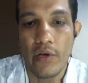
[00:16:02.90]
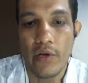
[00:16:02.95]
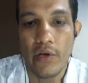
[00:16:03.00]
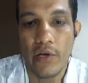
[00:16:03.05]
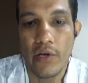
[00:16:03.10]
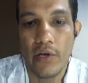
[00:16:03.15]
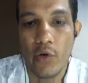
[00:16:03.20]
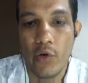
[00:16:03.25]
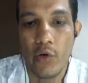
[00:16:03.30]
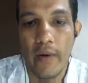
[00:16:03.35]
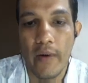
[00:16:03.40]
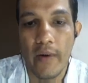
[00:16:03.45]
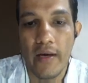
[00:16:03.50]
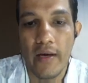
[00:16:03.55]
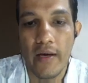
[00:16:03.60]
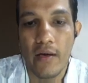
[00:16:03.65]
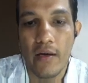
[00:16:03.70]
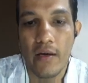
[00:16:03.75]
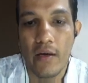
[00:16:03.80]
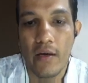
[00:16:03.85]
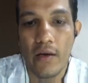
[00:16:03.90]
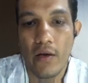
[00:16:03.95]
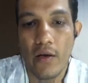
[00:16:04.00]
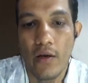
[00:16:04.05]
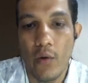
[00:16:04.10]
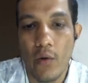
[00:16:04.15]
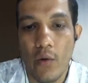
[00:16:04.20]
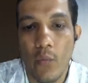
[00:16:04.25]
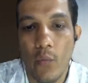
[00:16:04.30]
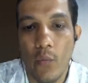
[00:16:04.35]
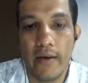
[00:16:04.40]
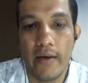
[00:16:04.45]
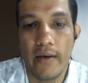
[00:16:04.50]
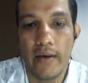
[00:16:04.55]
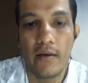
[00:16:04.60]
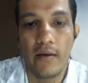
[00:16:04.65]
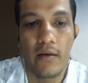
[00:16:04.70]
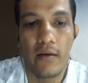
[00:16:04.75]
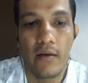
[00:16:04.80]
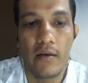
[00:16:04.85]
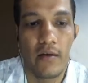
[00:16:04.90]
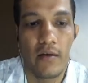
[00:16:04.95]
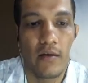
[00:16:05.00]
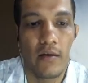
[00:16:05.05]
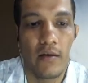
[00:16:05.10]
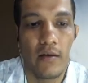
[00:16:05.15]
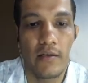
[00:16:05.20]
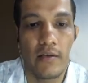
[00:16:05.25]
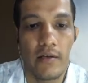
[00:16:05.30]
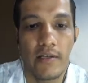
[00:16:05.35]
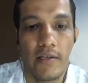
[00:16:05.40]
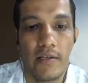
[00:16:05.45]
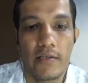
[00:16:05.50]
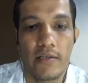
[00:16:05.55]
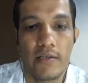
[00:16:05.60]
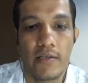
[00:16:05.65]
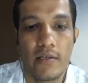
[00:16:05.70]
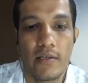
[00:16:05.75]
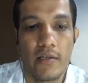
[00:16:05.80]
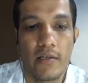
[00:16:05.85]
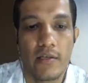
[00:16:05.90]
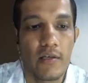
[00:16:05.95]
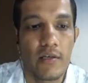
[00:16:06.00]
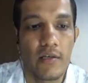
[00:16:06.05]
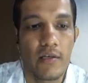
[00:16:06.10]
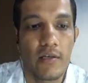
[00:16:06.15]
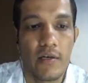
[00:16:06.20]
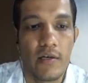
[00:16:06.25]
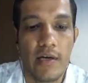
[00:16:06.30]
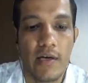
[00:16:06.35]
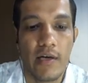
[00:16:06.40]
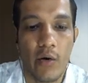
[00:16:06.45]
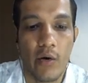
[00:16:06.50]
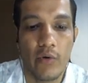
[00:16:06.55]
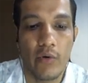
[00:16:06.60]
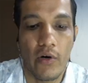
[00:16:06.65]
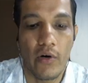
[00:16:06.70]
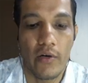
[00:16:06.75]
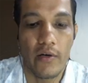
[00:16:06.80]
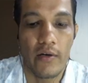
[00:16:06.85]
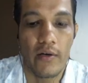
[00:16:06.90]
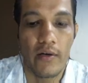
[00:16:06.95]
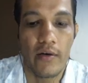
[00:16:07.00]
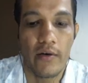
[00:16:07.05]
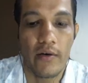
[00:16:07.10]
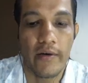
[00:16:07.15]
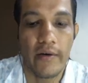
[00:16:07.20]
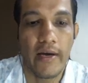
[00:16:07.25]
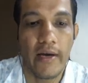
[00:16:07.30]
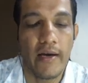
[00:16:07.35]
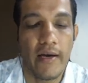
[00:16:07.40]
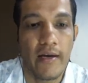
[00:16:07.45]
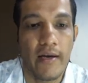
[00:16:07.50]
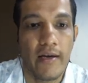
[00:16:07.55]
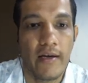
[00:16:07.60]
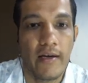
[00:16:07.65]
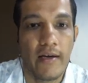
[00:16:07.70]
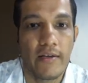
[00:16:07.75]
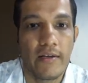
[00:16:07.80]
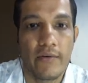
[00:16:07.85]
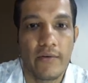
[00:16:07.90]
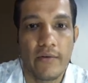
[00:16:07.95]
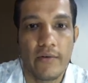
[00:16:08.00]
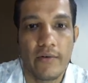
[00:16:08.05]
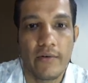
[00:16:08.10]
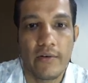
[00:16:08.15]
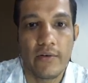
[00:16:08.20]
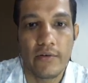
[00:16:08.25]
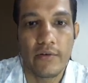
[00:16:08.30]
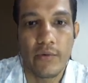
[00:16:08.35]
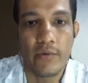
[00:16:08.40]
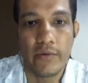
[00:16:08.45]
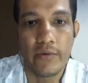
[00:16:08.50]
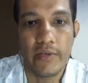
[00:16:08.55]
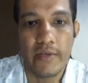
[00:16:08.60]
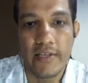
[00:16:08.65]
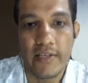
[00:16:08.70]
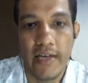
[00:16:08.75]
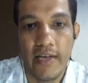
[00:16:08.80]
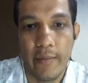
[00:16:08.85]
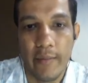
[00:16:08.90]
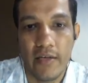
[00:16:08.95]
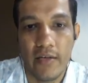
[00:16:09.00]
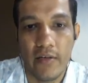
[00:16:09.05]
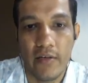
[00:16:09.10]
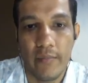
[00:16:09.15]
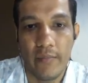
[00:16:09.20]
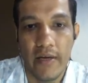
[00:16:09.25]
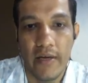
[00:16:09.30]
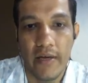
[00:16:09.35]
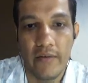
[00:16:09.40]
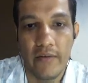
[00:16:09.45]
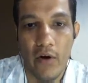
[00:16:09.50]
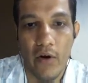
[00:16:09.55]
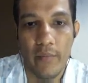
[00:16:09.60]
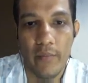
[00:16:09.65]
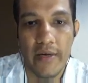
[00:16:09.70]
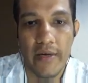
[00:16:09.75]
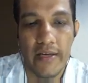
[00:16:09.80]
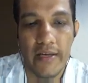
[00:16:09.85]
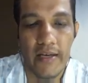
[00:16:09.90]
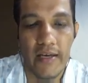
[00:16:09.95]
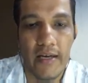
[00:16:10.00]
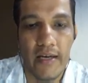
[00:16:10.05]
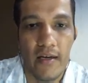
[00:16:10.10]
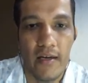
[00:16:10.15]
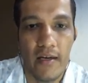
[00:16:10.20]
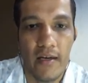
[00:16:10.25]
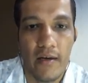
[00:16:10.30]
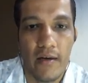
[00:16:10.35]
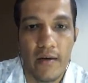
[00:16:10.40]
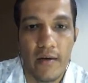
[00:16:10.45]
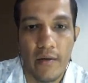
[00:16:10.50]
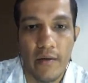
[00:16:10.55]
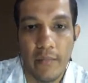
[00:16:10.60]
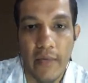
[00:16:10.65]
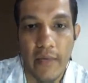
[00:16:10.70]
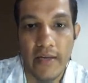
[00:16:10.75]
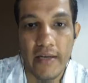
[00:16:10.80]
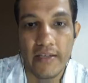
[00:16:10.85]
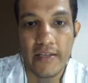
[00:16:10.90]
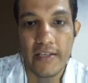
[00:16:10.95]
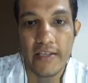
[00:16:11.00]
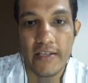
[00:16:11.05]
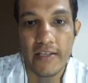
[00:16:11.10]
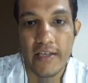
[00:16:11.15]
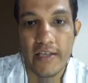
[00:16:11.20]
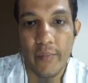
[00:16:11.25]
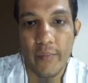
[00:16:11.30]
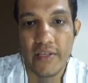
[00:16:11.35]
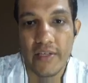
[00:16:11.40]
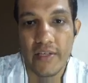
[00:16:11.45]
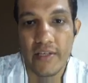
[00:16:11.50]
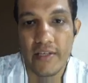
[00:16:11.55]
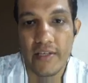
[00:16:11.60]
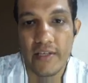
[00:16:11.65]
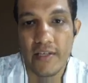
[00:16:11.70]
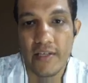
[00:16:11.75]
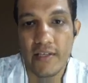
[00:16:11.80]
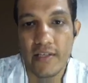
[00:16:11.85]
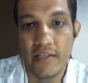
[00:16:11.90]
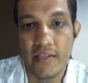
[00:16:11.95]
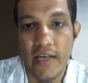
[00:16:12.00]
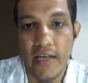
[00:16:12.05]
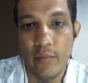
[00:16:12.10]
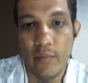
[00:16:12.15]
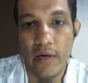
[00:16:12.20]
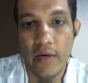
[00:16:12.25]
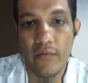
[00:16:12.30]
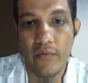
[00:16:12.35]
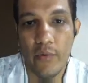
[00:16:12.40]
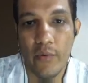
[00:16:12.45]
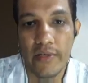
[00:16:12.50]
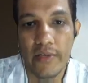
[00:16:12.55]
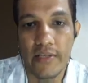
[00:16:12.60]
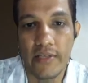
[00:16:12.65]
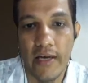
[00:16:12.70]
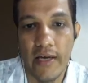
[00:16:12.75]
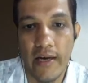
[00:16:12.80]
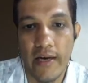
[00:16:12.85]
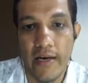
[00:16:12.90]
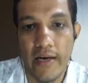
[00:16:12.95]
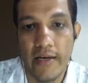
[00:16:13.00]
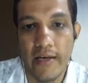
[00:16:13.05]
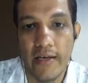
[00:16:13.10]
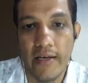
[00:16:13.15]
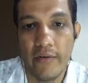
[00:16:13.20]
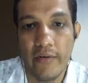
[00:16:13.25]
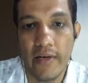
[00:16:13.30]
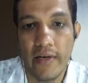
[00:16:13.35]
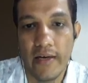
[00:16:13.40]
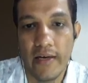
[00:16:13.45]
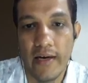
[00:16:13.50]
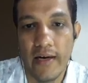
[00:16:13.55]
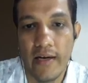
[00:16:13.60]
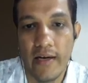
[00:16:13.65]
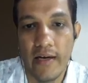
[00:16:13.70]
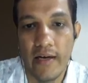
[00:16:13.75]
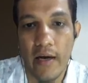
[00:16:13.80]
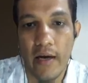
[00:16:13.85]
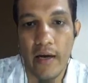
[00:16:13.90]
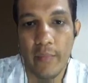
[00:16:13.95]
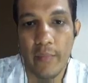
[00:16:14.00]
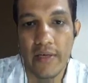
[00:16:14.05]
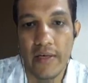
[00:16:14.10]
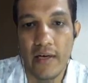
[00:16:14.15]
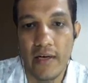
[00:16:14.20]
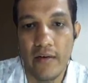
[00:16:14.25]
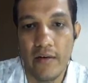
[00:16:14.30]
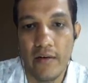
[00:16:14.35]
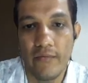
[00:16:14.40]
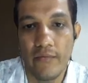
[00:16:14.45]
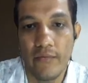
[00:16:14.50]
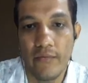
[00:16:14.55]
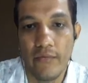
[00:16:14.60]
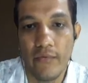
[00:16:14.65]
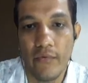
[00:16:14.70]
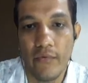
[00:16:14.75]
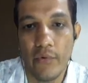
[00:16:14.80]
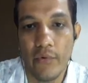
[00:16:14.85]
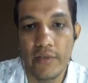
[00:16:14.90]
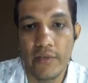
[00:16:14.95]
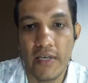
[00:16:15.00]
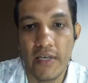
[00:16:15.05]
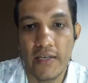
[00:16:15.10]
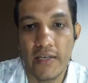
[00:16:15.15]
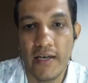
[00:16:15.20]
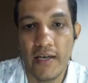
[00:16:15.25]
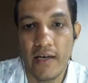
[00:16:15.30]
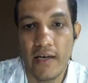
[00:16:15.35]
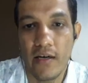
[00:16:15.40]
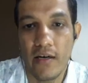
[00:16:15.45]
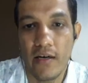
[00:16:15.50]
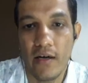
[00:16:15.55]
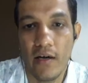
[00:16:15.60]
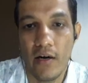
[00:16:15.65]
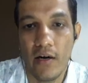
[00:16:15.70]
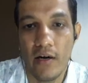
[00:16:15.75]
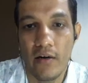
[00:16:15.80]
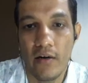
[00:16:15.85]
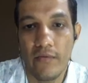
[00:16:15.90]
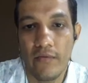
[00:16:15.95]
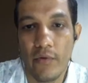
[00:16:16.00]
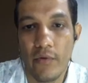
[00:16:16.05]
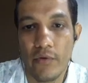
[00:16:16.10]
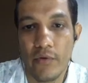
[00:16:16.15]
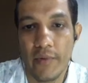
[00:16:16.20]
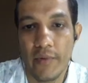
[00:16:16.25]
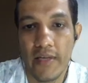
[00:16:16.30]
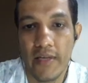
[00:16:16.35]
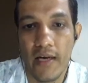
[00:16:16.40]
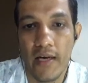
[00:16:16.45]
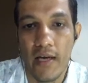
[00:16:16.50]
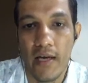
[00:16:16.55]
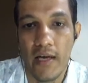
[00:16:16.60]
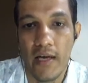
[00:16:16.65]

u by y. This is tau naught. Okay. So though this laminar sublayer formed here, but this is this is turbulent flow is there. Here we can get a apogeal flows are there, a lot of flows will be there,